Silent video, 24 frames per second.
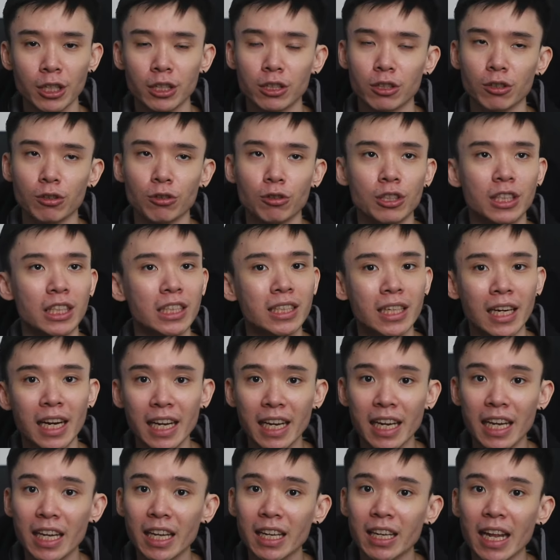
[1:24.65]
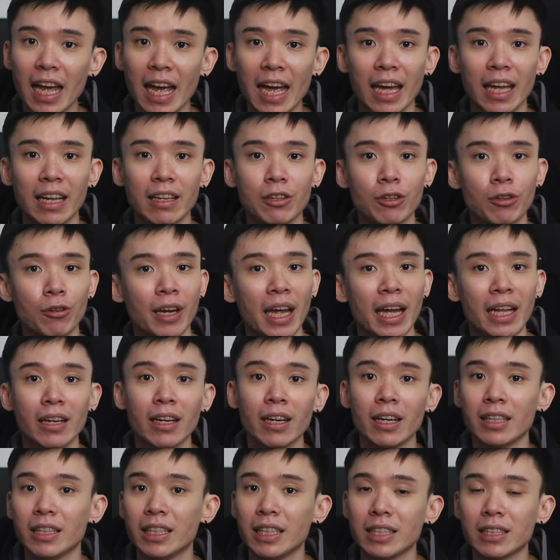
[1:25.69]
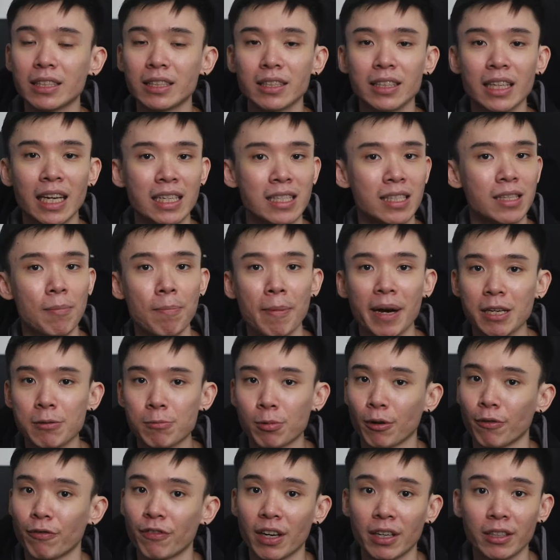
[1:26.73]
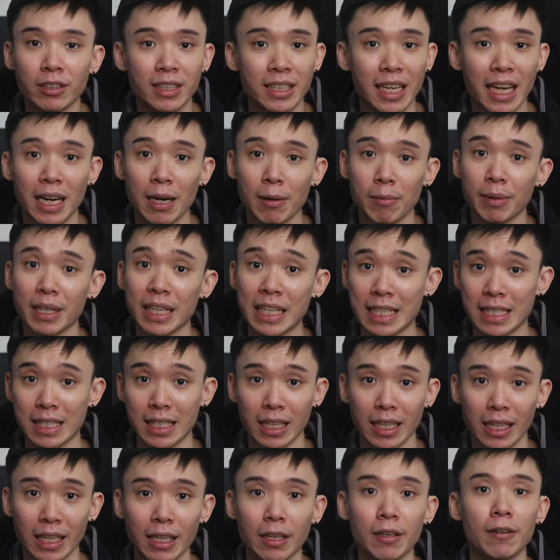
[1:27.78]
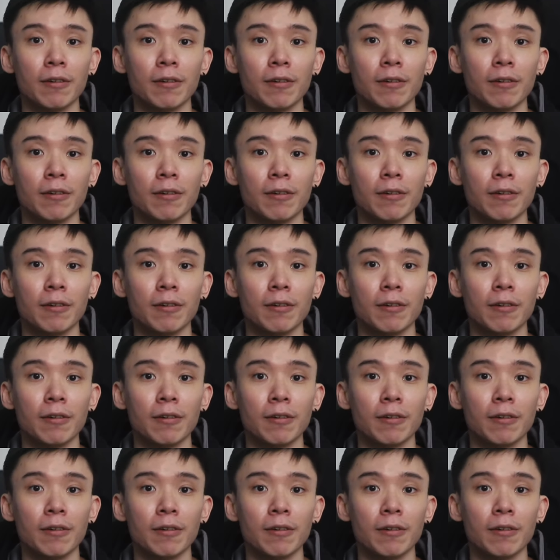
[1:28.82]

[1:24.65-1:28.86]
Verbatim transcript: So you just click in and you get this customized profile set up easily.